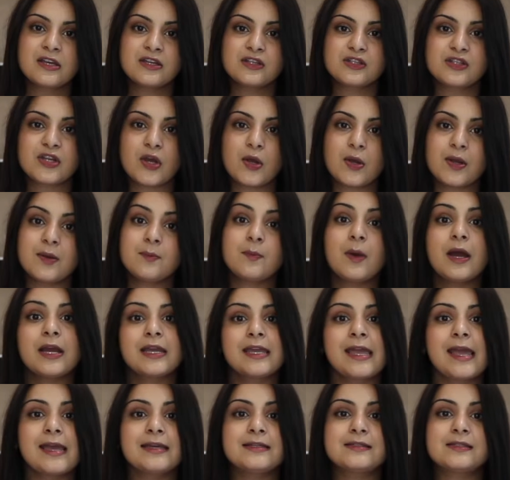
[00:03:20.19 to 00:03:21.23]
So in my
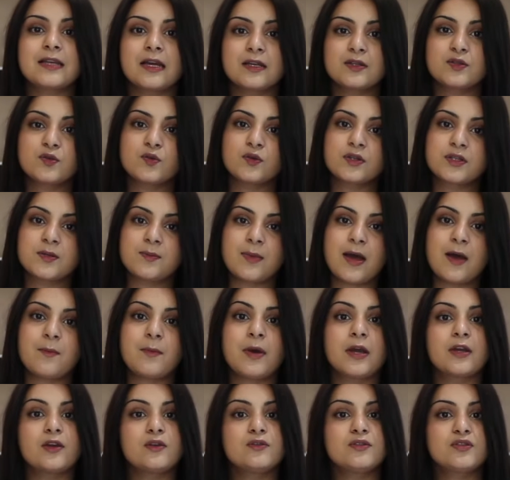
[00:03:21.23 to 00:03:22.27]
case, I talked about
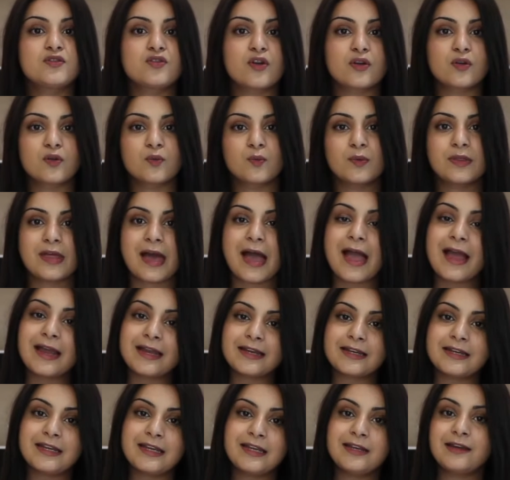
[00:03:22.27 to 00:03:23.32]
my own struggle with
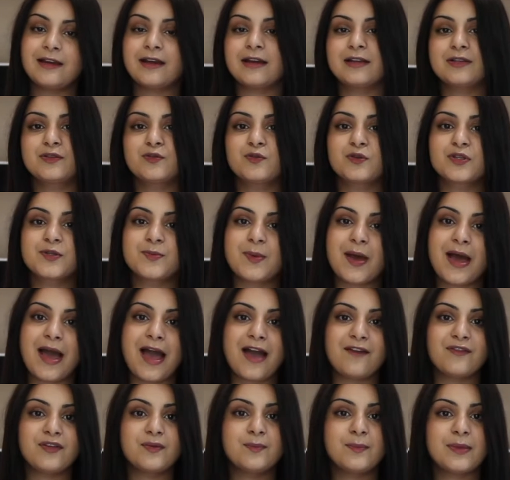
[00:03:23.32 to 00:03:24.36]
acne, I talked about
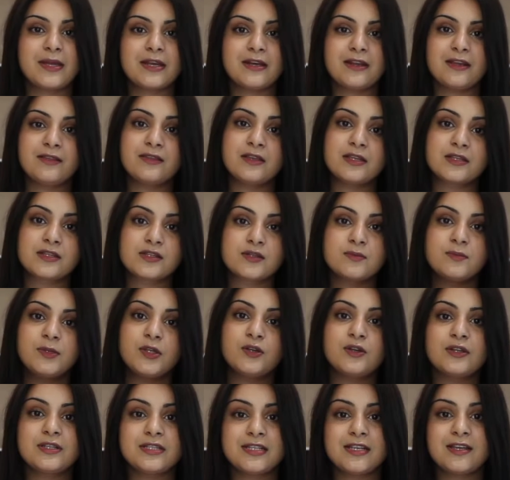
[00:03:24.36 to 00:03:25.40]
having been in this
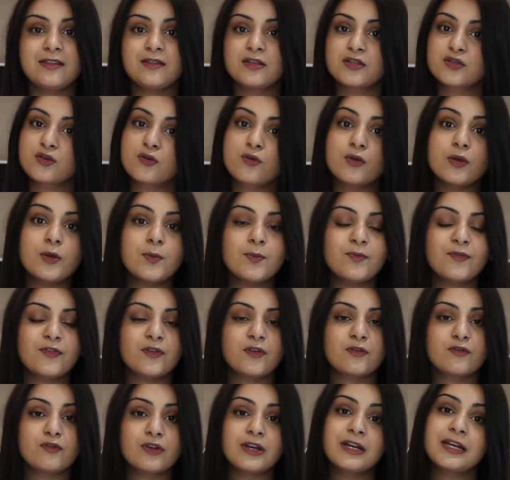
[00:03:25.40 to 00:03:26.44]
community, in this group
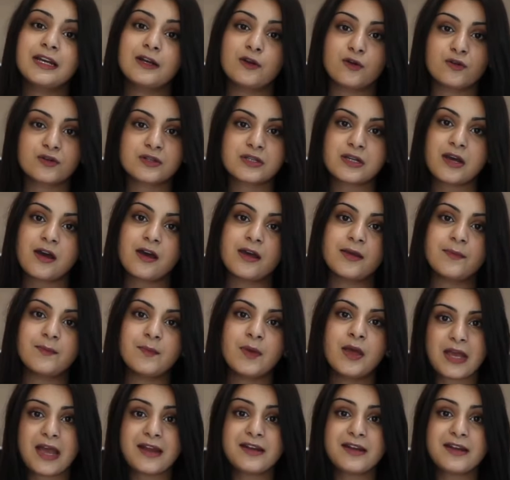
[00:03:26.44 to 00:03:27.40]
for a really long time,